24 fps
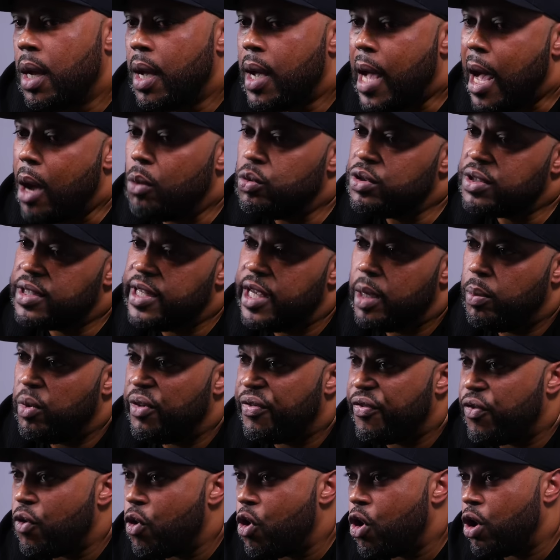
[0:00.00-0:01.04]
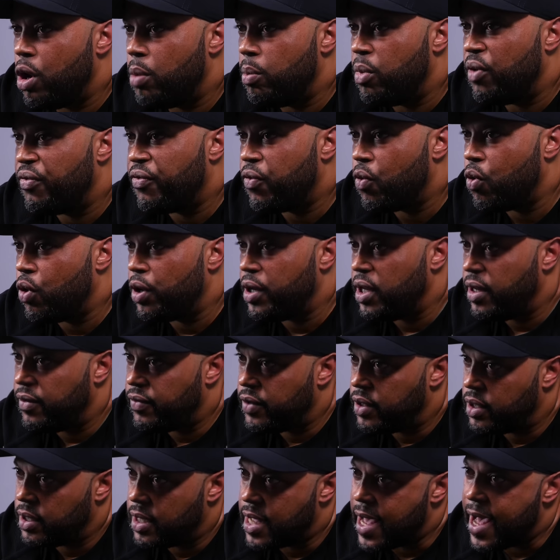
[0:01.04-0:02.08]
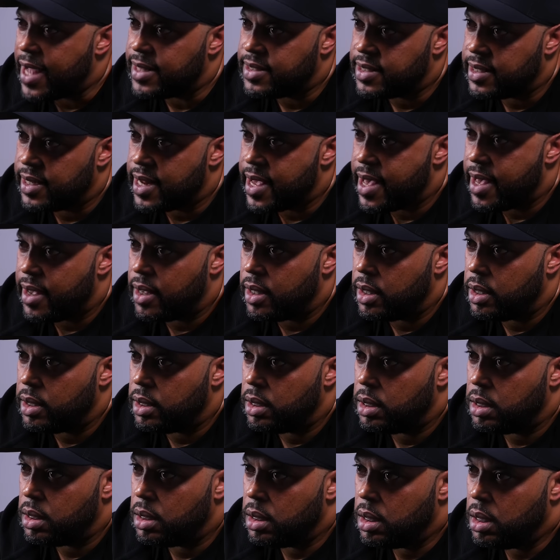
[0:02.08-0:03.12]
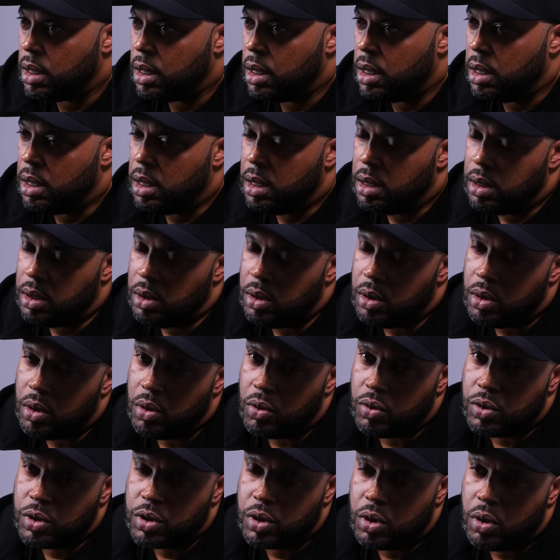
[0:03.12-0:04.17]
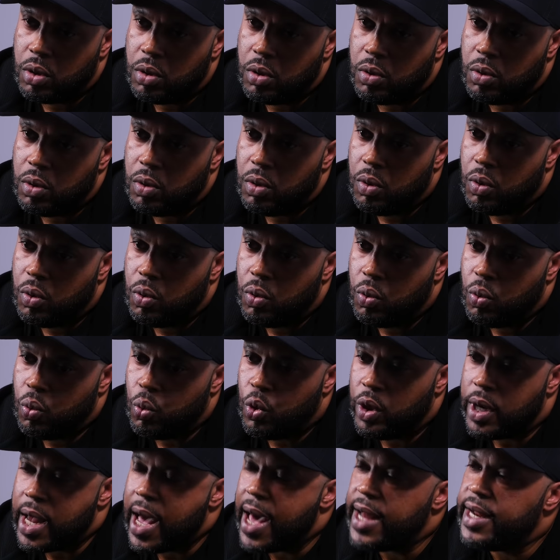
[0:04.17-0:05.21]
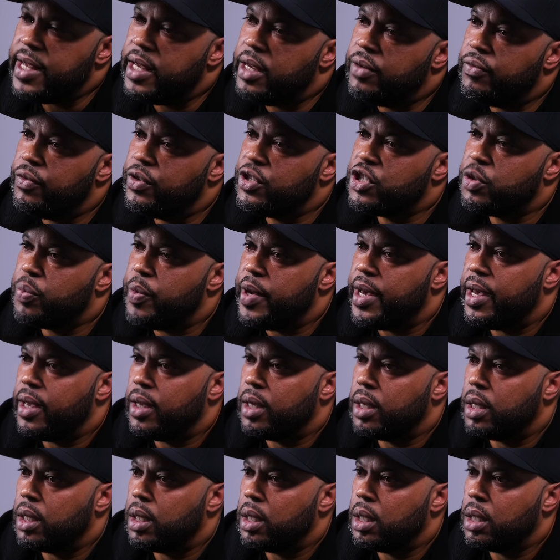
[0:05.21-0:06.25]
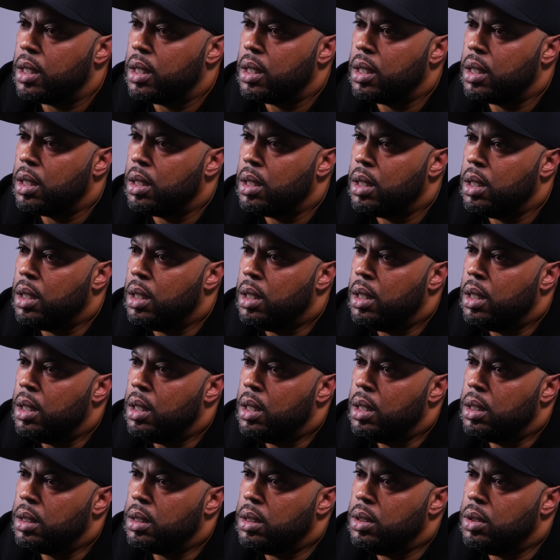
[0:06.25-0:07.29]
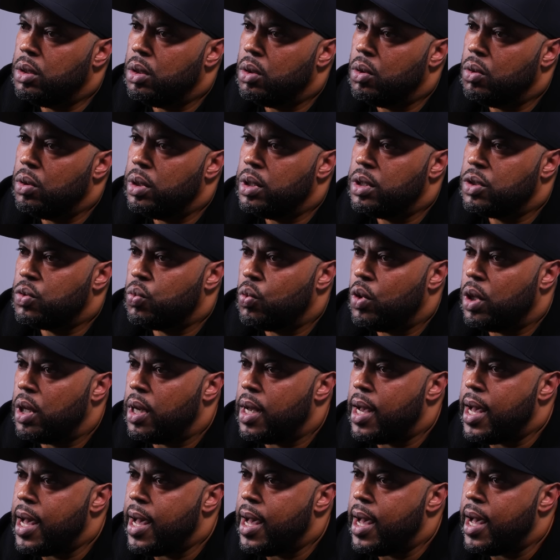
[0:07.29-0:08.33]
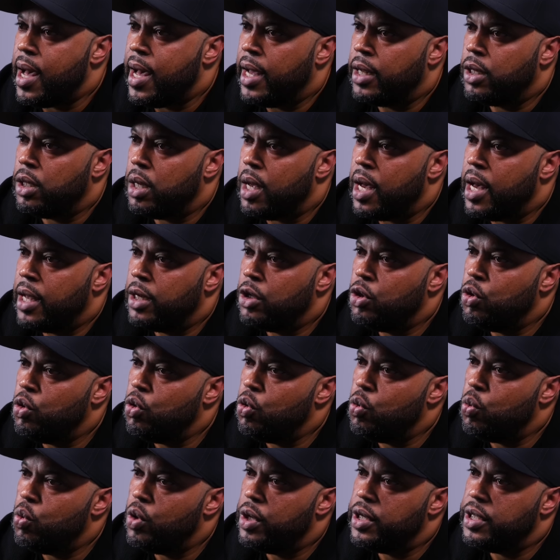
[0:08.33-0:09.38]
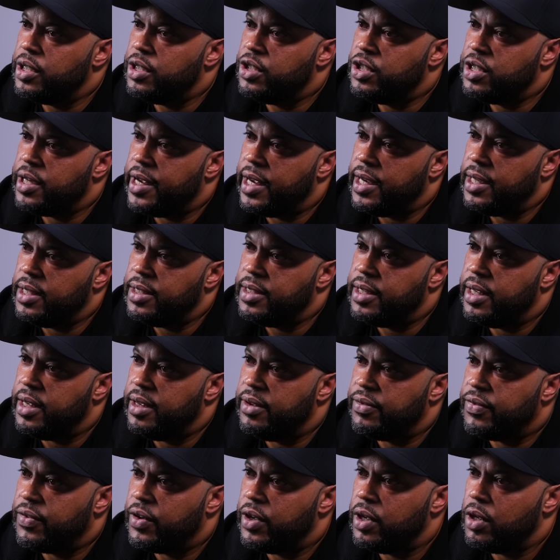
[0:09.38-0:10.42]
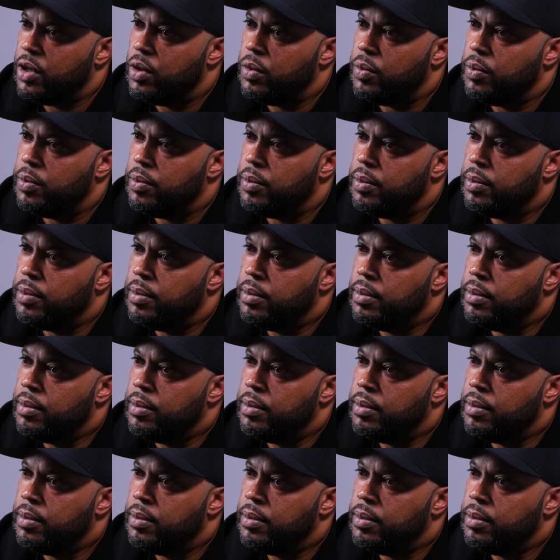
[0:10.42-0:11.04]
I was there before before it even got to that. You know, so what I didn't respect, you know, is what I I knew what Jay did for him